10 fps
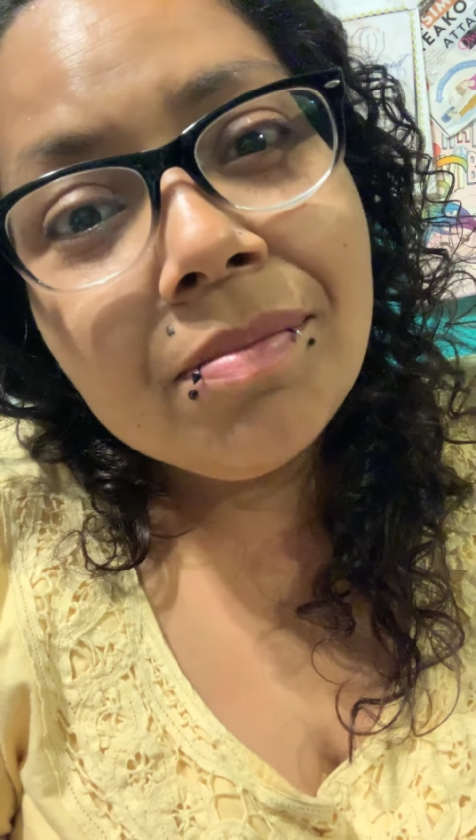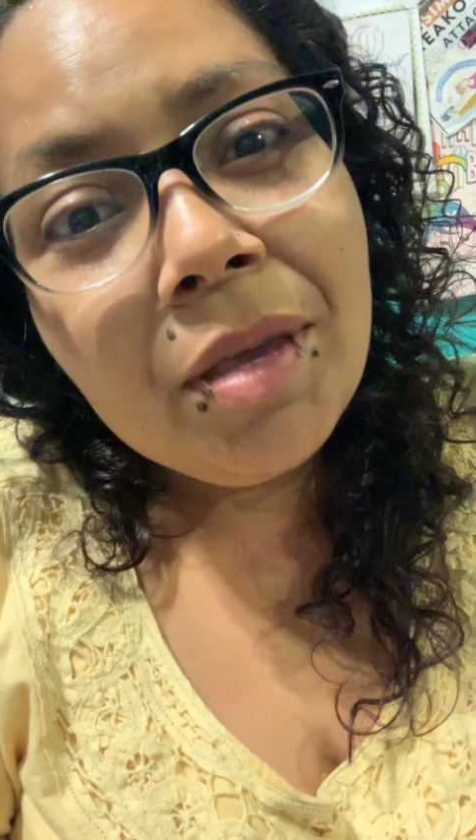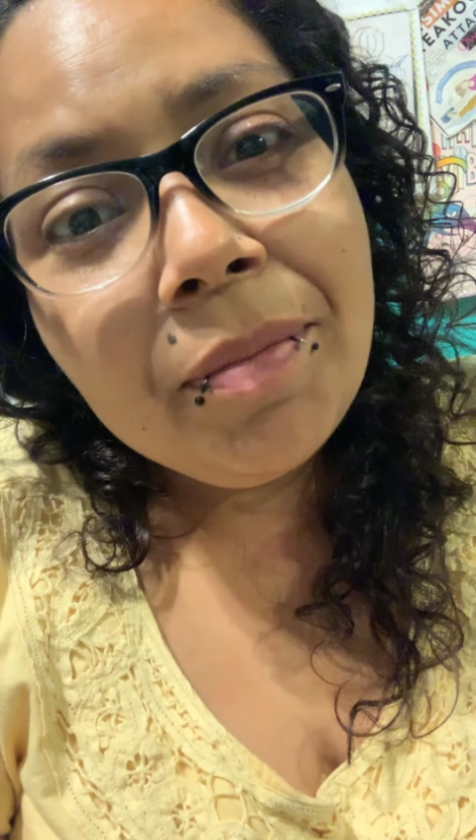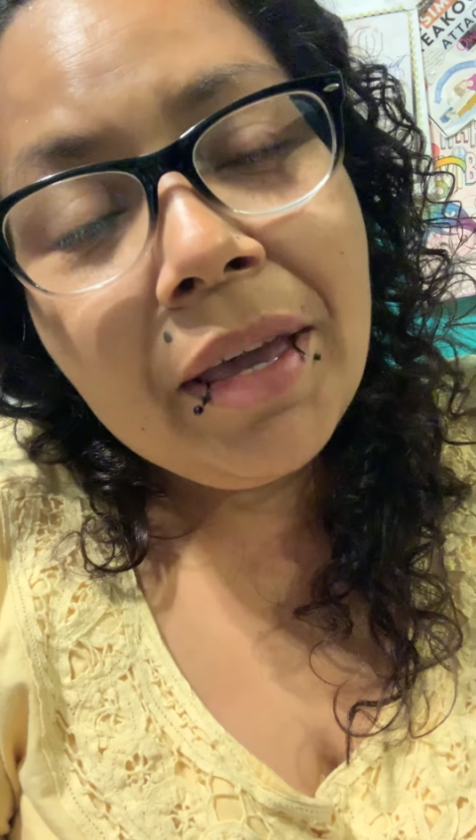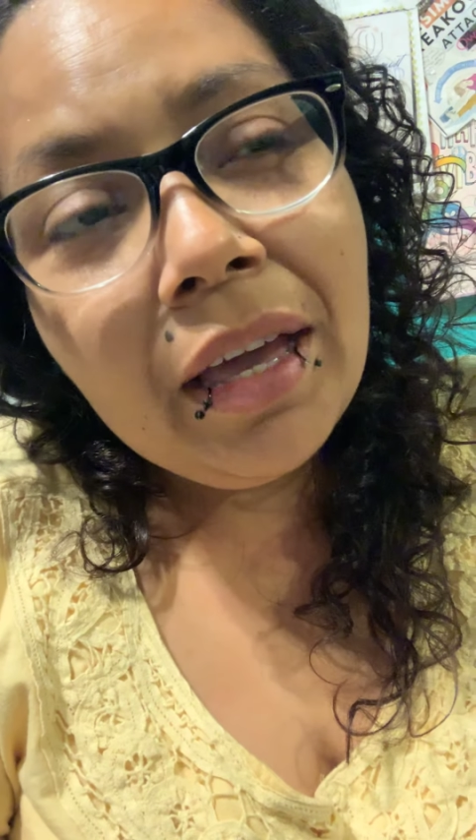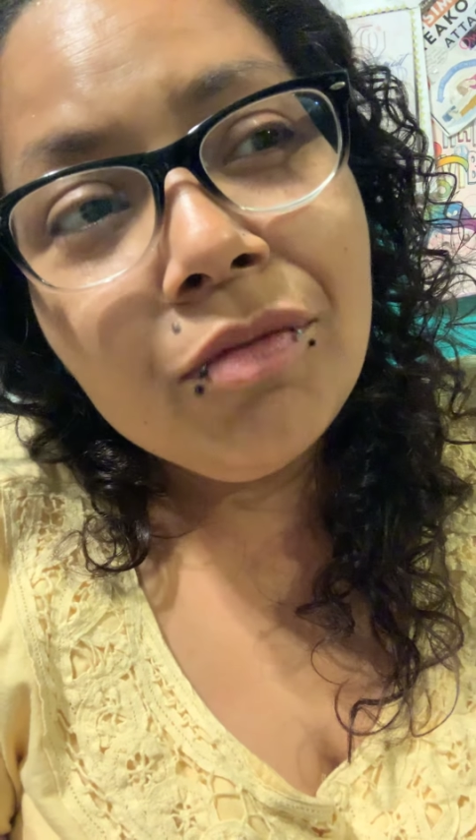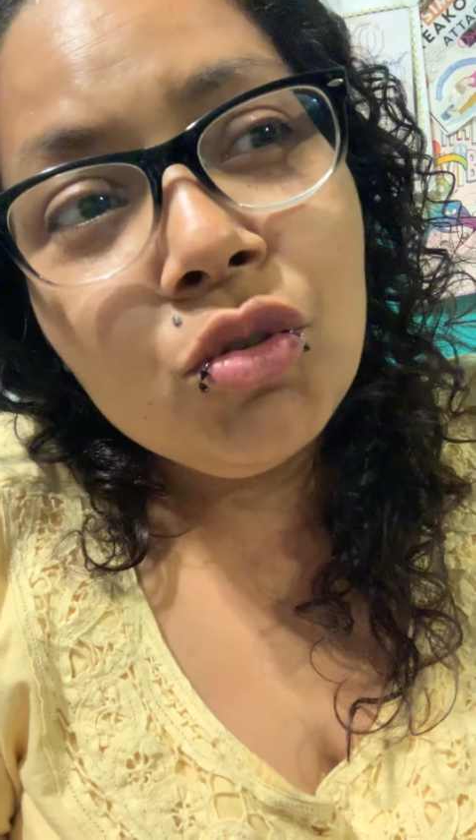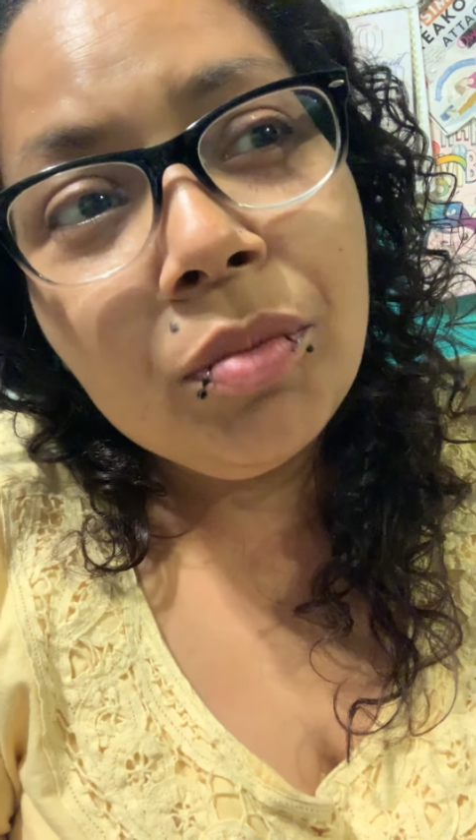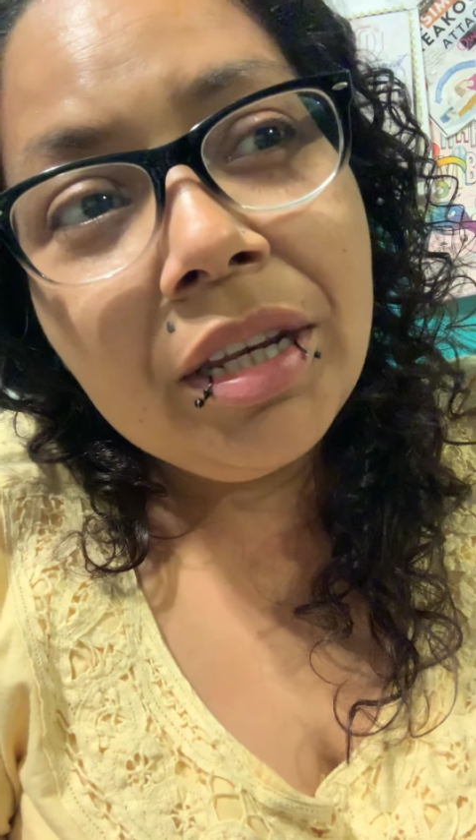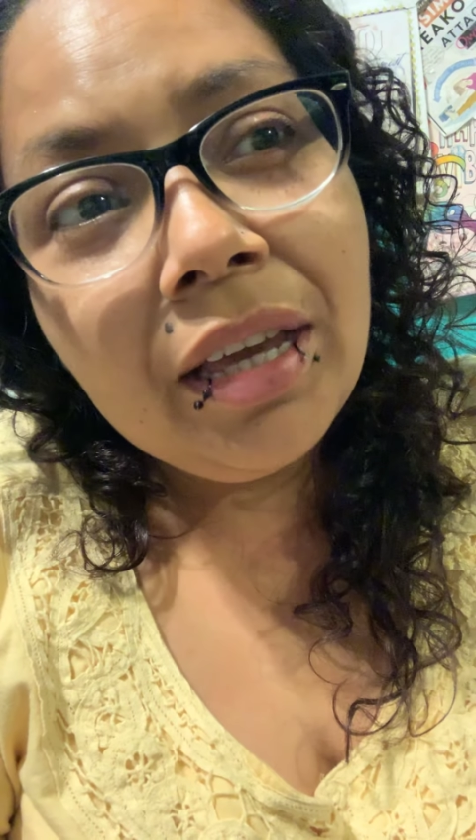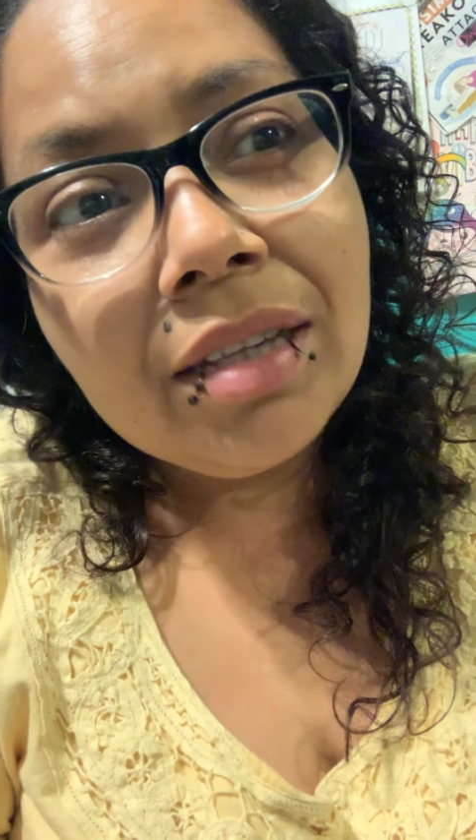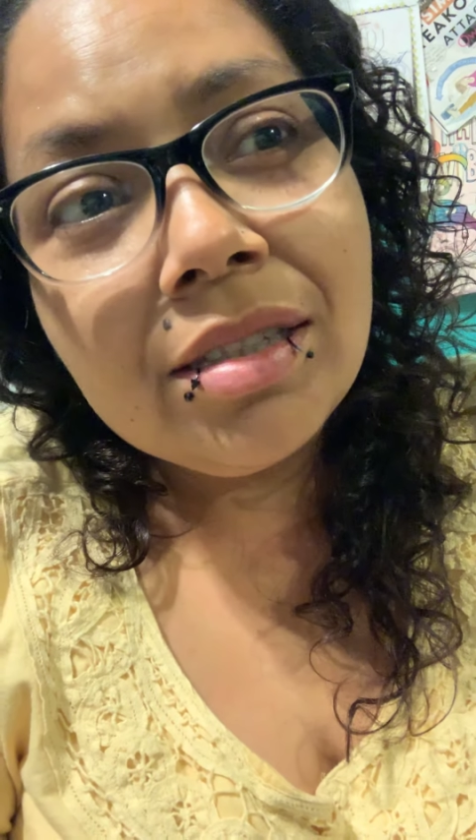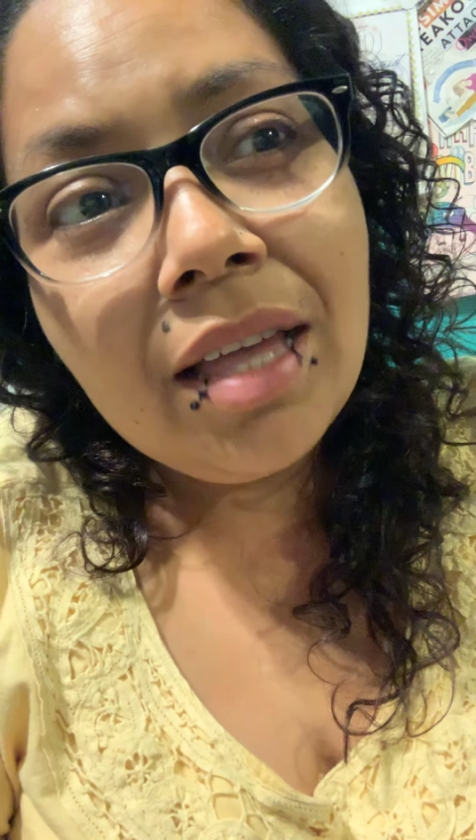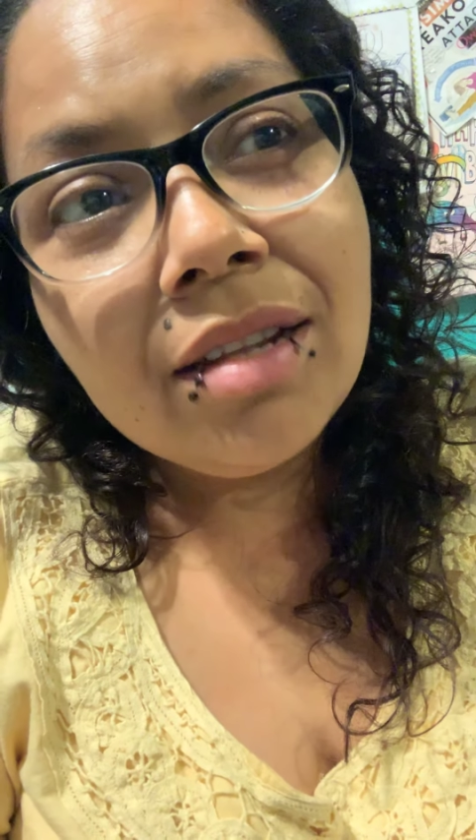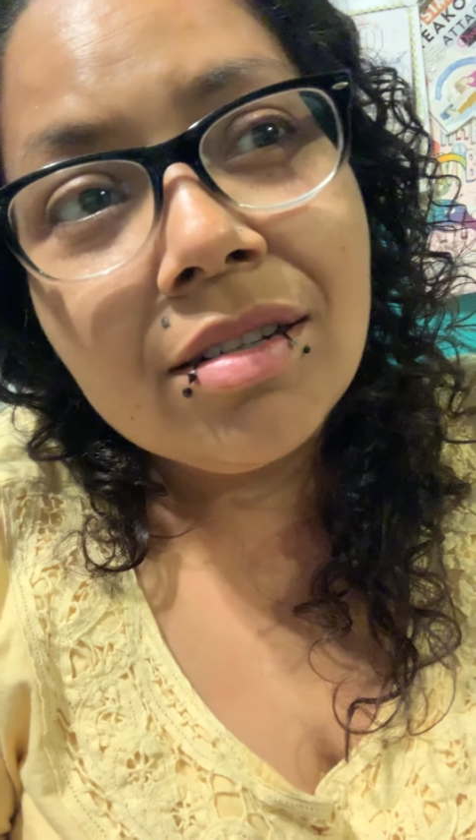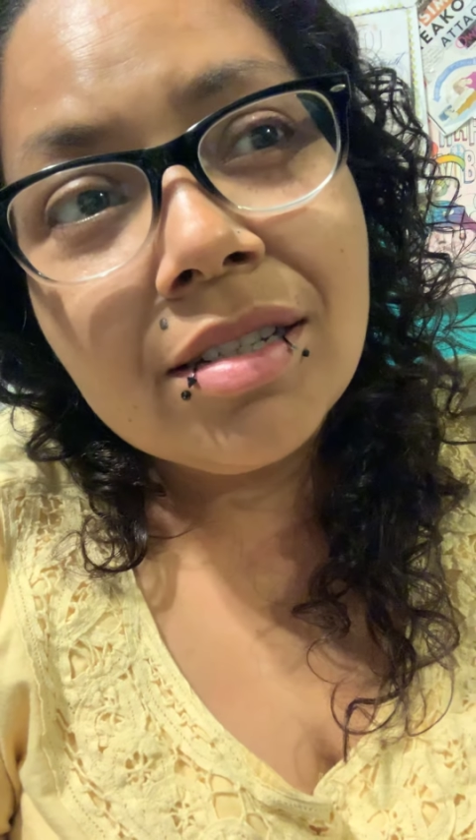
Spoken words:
maybe I have too many high standards,